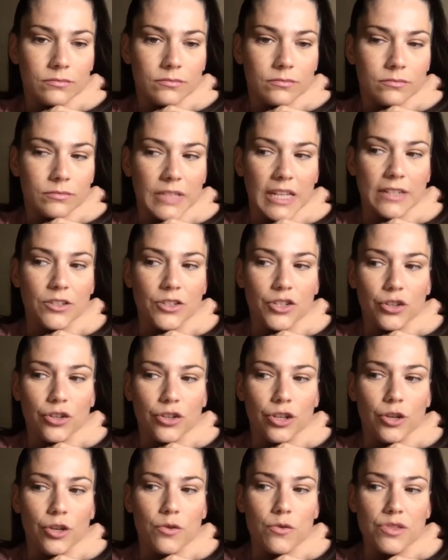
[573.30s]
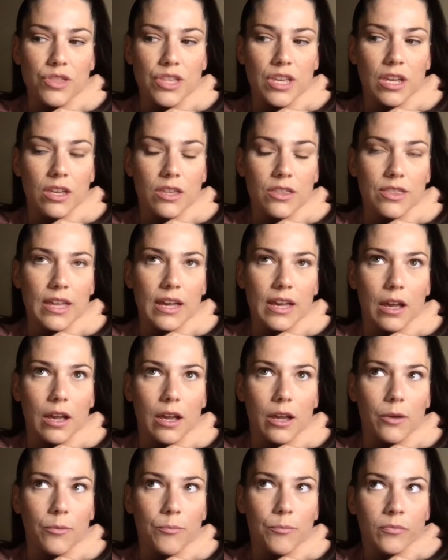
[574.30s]
And so you think
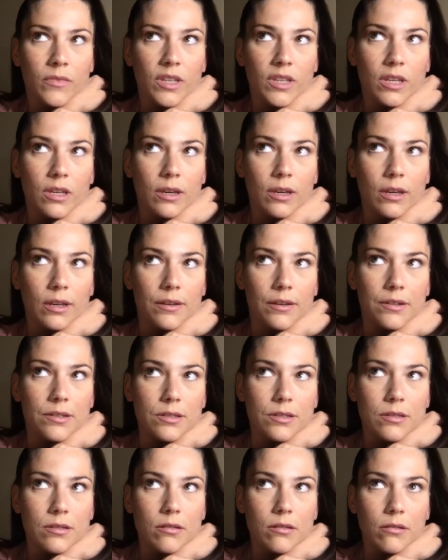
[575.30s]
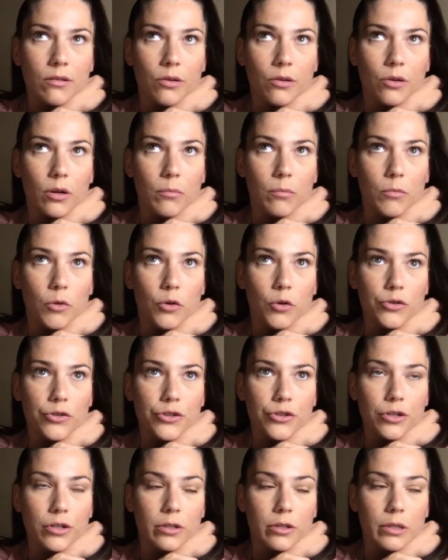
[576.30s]
that kids are
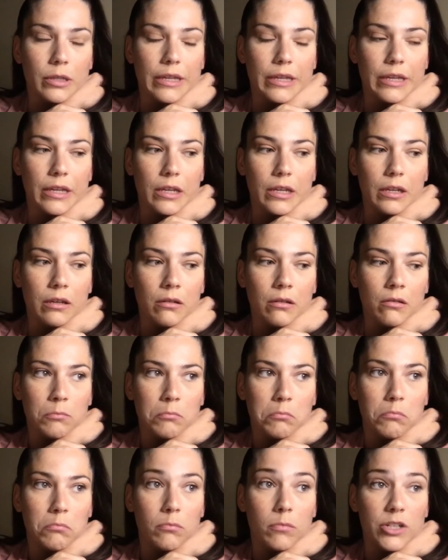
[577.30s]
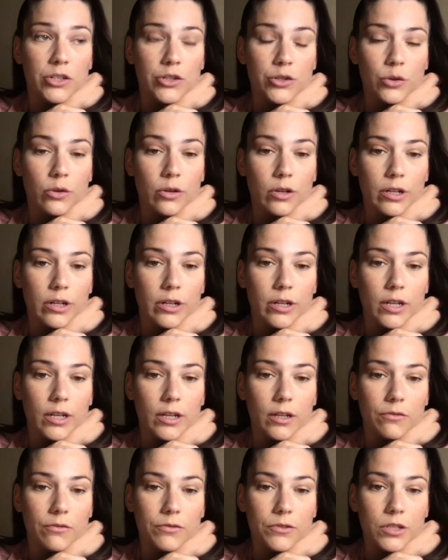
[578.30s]
emotionally mature
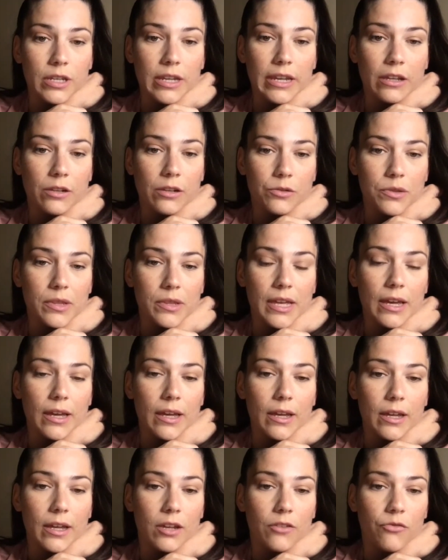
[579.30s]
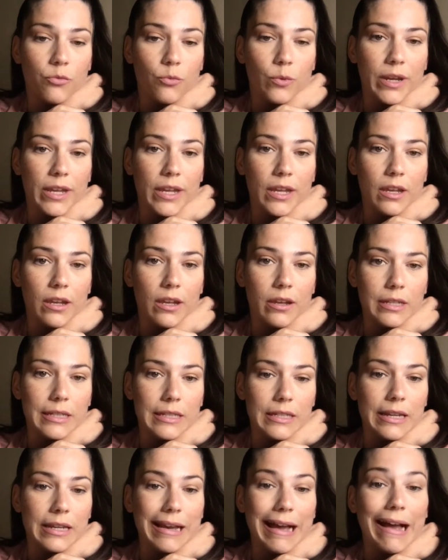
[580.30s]
enough to handle that if we
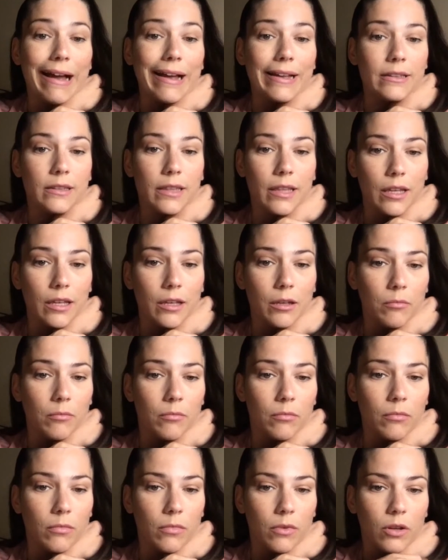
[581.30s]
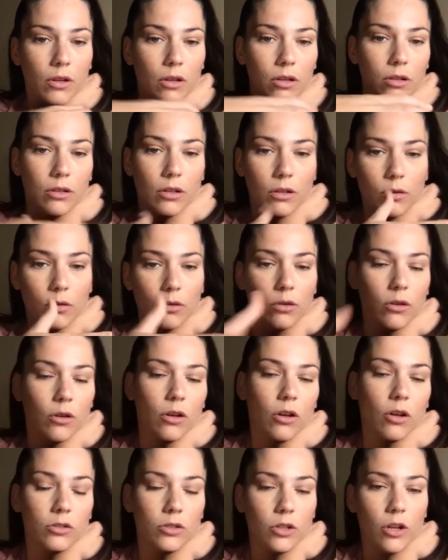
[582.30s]
guide them
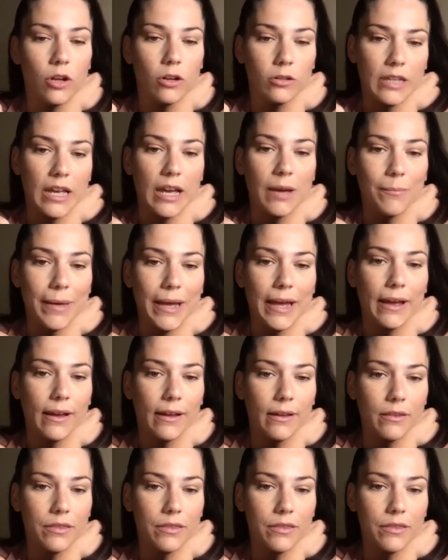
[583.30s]
along that path?